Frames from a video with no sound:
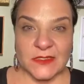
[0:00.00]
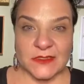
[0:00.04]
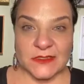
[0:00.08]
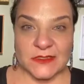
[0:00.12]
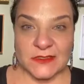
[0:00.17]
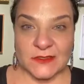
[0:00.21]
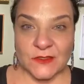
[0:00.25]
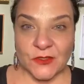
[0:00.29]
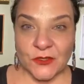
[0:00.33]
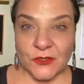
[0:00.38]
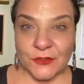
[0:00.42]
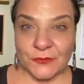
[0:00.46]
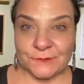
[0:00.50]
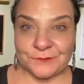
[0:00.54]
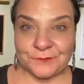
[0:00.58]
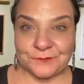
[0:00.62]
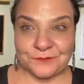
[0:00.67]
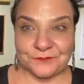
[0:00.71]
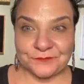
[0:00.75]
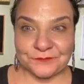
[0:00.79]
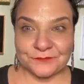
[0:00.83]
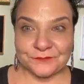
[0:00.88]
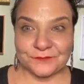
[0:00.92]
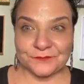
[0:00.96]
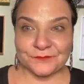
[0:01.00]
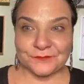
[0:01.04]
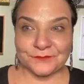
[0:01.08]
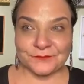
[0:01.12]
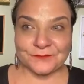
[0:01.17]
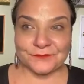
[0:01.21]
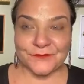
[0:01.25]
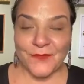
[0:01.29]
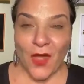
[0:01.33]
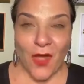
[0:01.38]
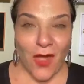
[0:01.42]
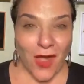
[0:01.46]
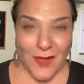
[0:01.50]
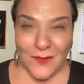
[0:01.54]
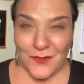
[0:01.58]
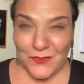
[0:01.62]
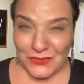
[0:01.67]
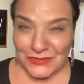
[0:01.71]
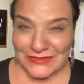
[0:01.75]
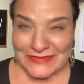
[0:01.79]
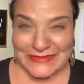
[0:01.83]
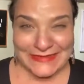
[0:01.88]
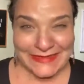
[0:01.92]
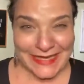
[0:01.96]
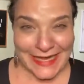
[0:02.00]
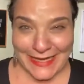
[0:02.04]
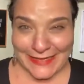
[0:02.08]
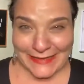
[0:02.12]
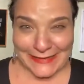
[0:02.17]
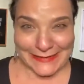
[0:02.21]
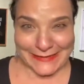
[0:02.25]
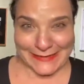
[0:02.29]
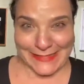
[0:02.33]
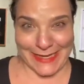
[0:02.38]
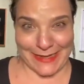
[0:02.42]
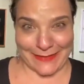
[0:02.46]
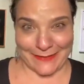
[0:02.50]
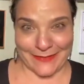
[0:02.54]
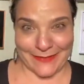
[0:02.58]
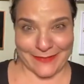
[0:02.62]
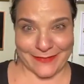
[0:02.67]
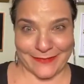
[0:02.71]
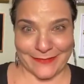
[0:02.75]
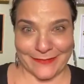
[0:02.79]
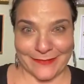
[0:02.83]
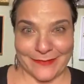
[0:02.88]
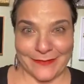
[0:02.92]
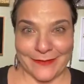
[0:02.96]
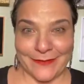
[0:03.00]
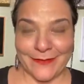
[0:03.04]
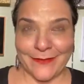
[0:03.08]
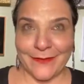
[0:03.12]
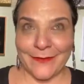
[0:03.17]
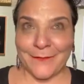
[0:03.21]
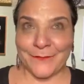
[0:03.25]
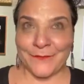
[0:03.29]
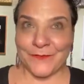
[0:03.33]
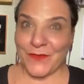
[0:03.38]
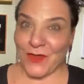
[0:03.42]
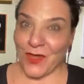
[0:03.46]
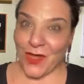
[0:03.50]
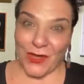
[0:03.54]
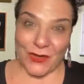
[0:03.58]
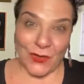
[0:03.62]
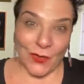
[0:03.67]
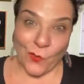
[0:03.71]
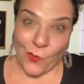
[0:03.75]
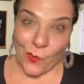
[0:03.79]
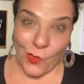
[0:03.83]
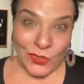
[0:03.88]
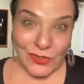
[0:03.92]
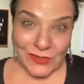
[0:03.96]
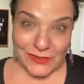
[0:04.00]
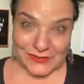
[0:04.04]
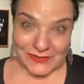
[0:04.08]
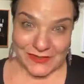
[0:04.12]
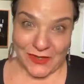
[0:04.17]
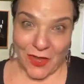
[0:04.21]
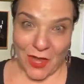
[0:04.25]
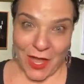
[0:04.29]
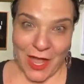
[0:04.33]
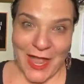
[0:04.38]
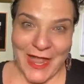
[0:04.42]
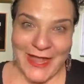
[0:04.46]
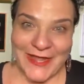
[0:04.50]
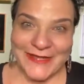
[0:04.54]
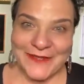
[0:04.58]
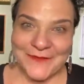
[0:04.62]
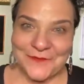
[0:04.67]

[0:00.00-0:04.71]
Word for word: So, I'm not scared of death. I don't want to die,